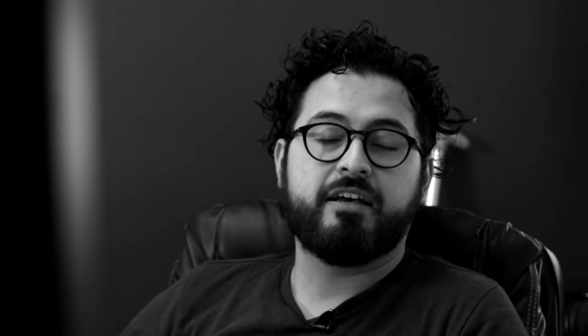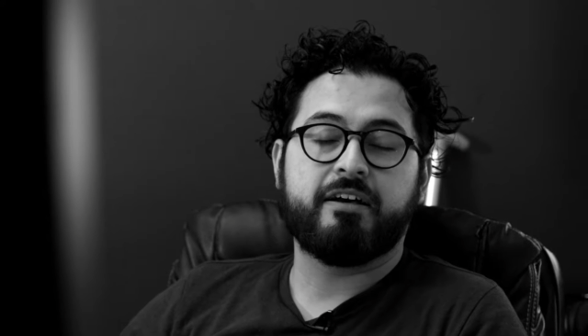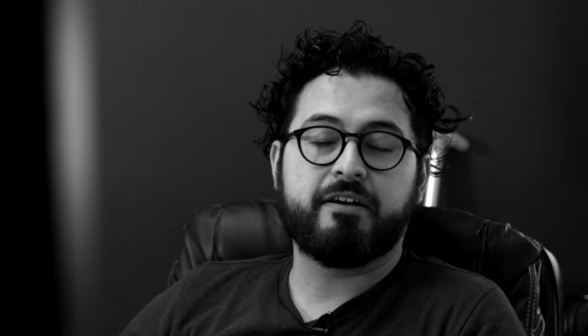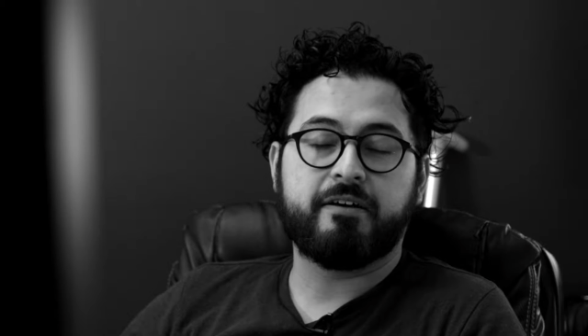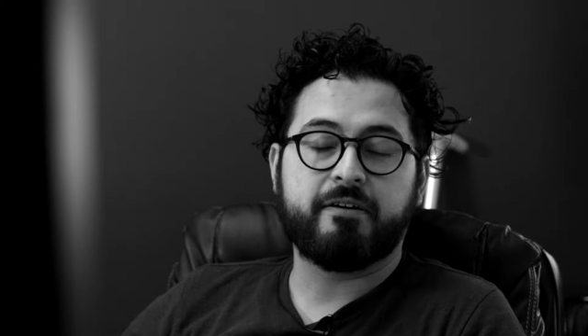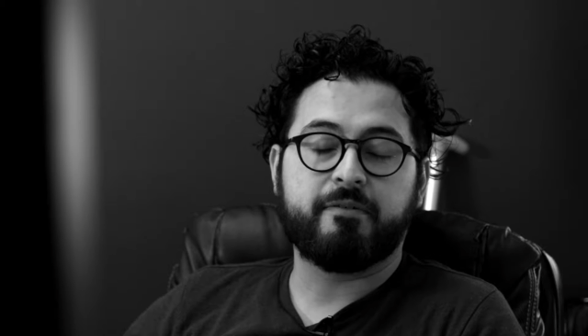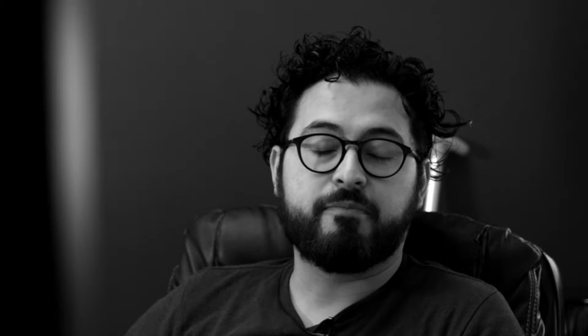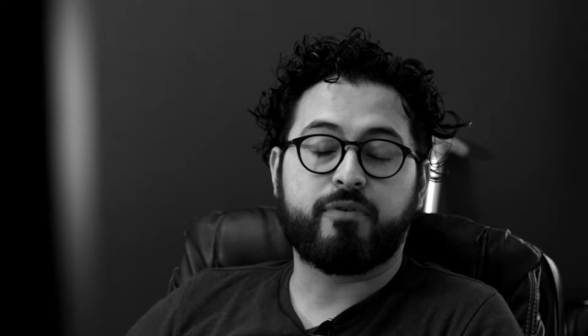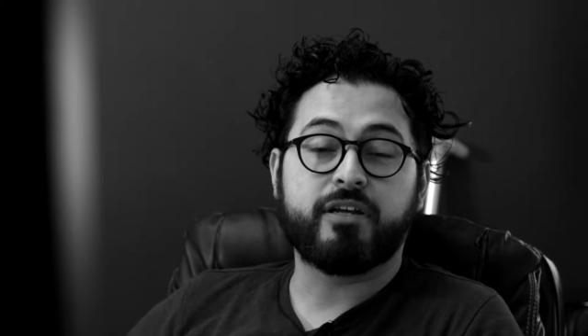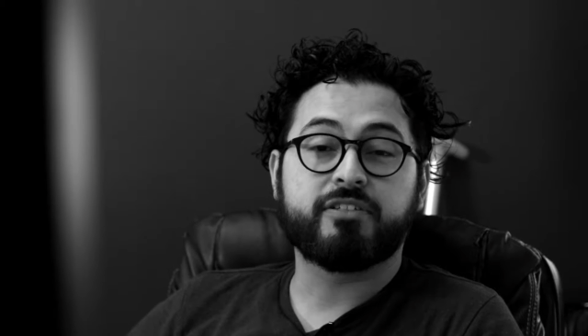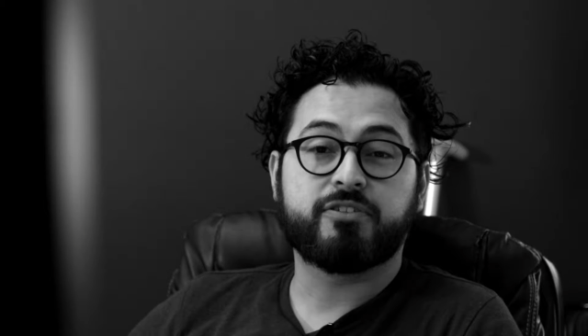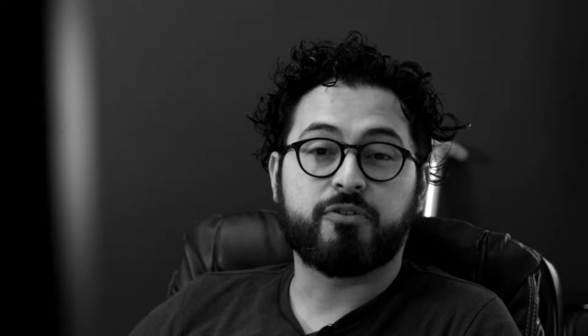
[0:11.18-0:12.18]
uh,
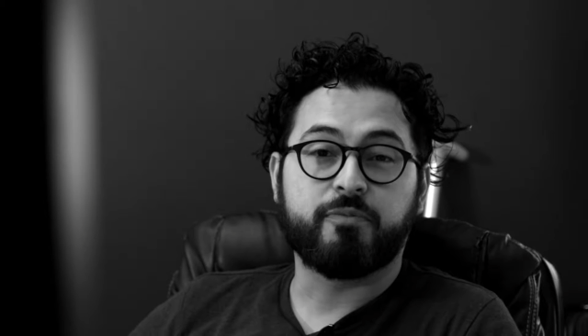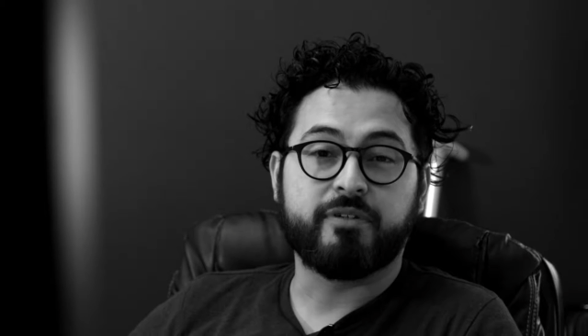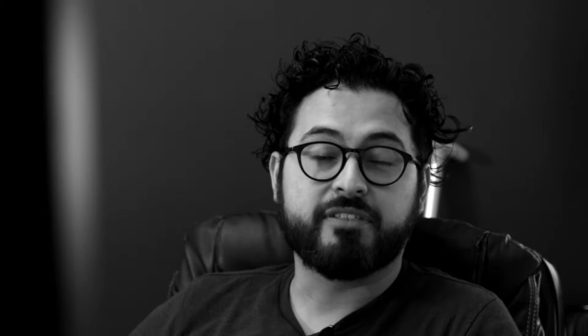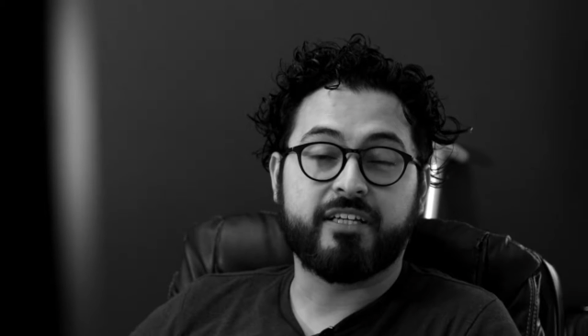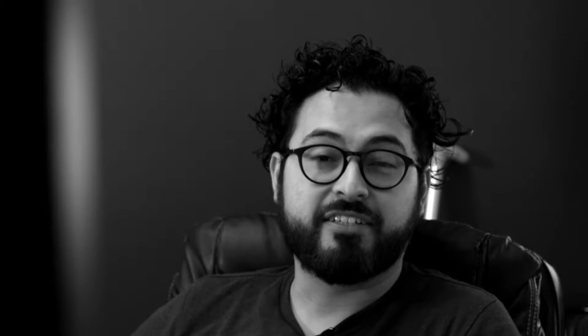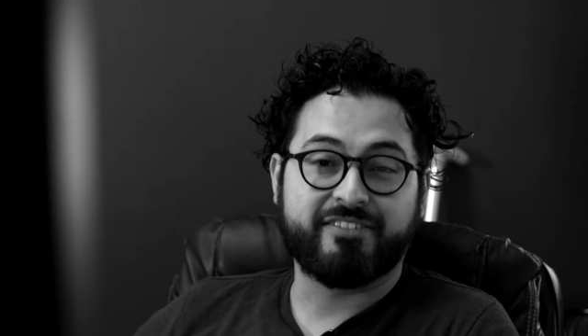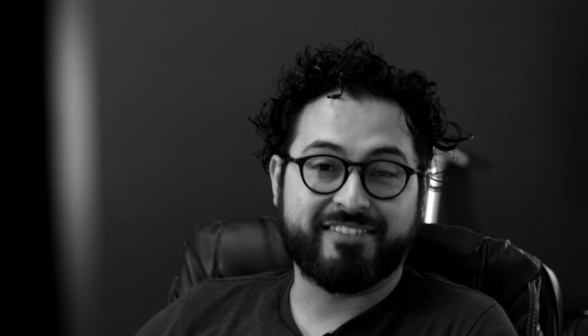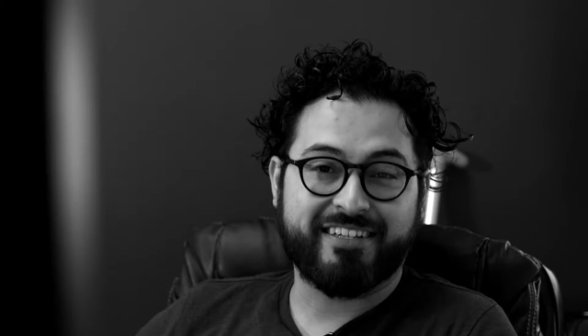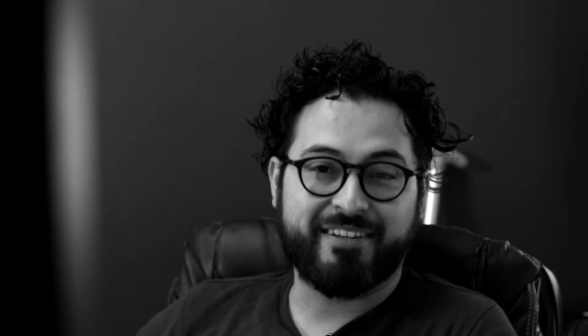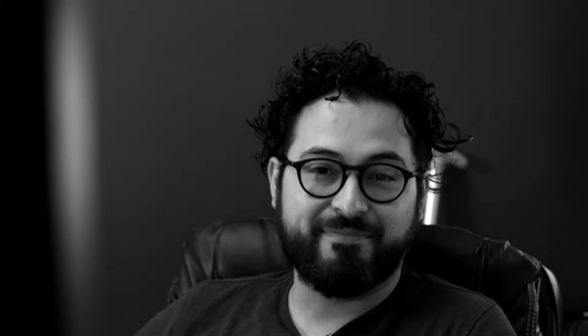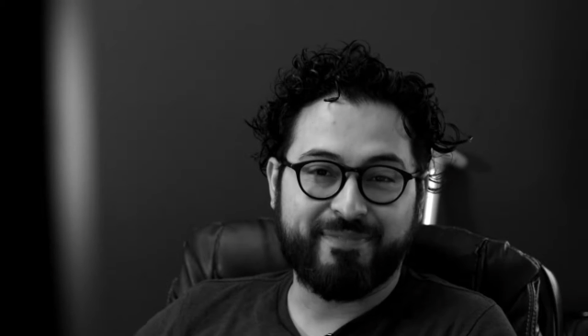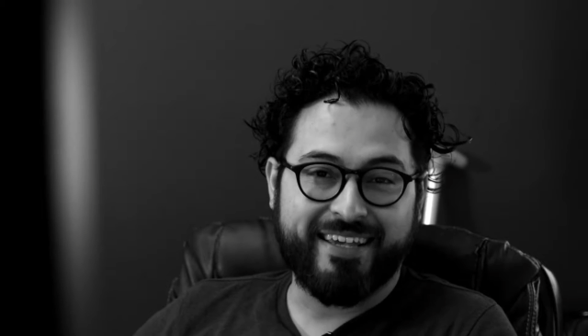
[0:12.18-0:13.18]
brainstorming sessions
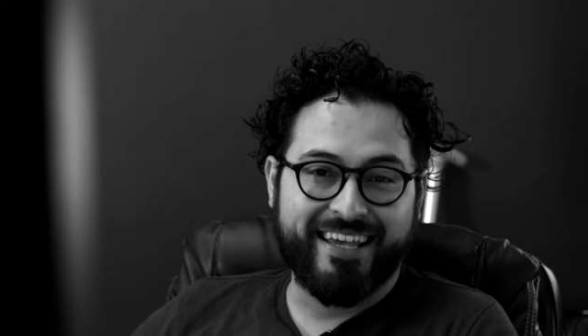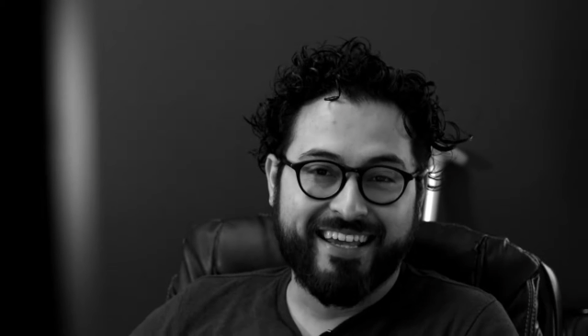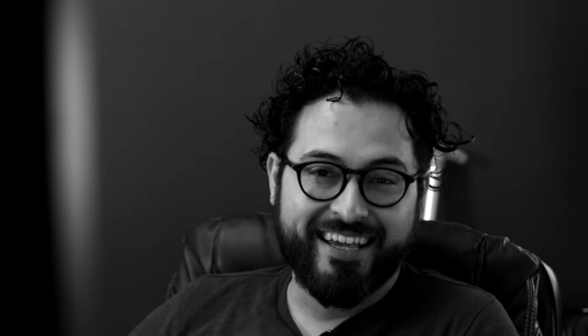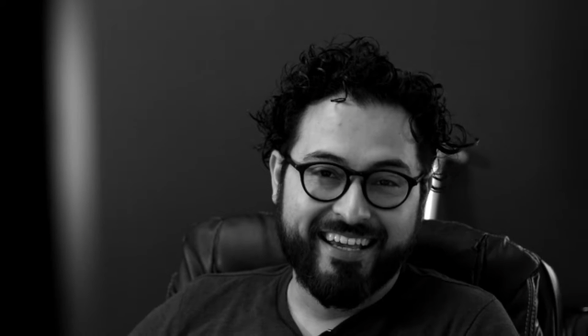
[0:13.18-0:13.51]
can be,